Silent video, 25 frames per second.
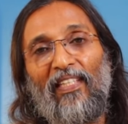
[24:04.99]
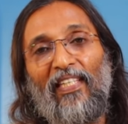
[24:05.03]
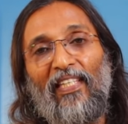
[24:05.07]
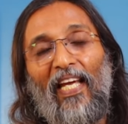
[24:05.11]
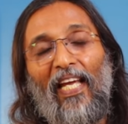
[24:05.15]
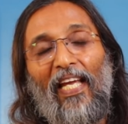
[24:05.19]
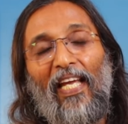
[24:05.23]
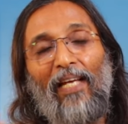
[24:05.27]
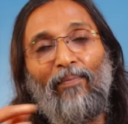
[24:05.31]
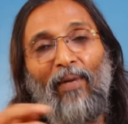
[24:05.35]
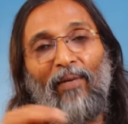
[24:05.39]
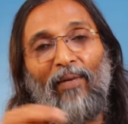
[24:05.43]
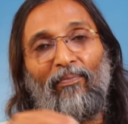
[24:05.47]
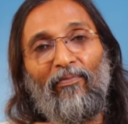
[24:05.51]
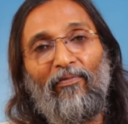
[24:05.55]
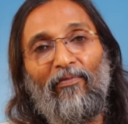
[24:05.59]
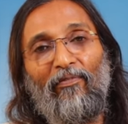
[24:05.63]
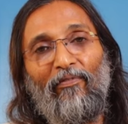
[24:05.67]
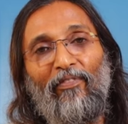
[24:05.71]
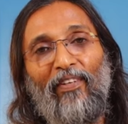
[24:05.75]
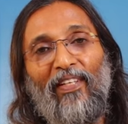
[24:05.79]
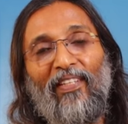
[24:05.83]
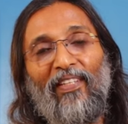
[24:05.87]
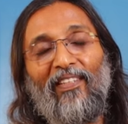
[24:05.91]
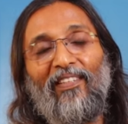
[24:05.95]
came up
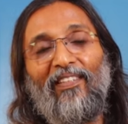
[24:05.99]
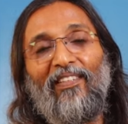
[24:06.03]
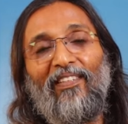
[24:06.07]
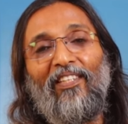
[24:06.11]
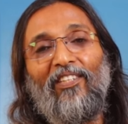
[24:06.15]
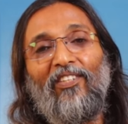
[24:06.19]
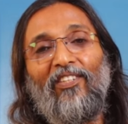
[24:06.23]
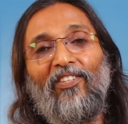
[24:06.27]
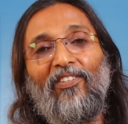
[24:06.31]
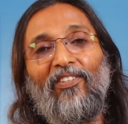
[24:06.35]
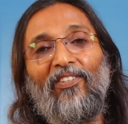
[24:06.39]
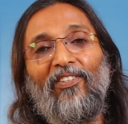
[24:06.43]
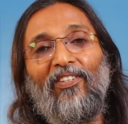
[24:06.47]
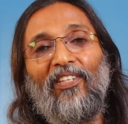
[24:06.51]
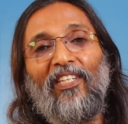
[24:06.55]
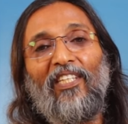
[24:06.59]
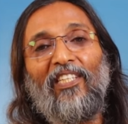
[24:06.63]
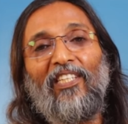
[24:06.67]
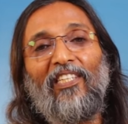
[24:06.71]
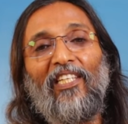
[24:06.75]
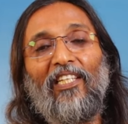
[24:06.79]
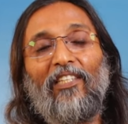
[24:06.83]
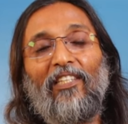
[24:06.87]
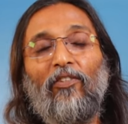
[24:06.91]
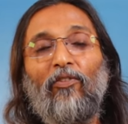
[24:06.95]
with this
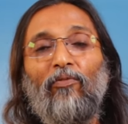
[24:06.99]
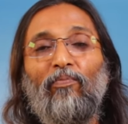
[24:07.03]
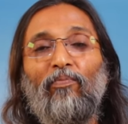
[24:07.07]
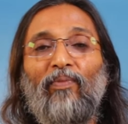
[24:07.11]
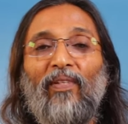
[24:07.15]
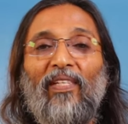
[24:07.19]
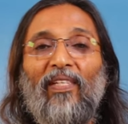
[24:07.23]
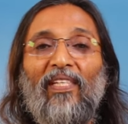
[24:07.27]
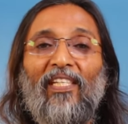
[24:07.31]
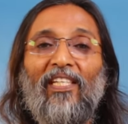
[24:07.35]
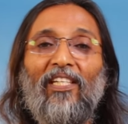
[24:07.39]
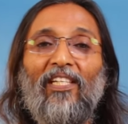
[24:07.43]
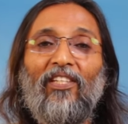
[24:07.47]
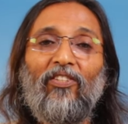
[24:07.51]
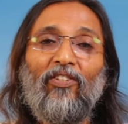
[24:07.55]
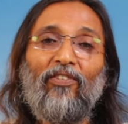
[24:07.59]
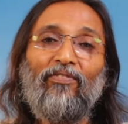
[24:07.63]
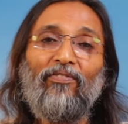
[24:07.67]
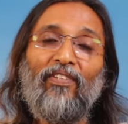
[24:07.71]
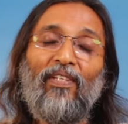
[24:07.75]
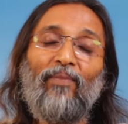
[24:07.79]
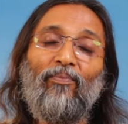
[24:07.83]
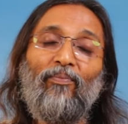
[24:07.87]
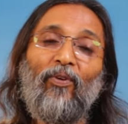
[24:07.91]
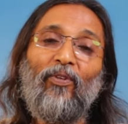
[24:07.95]
rich experience
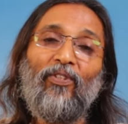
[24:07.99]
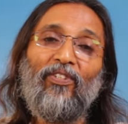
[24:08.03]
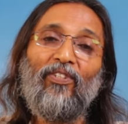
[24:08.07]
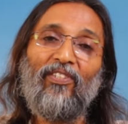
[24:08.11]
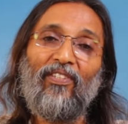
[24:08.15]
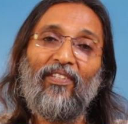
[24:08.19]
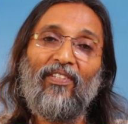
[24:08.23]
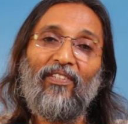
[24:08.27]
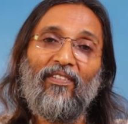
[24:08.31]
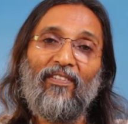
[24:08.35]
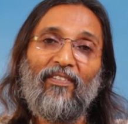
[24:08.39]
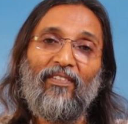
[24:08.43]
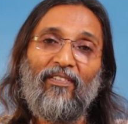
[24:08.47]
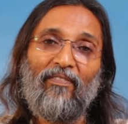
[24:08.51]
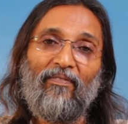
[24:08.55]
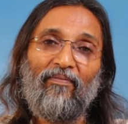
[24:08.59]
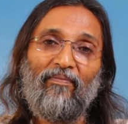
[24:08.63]
of emotion?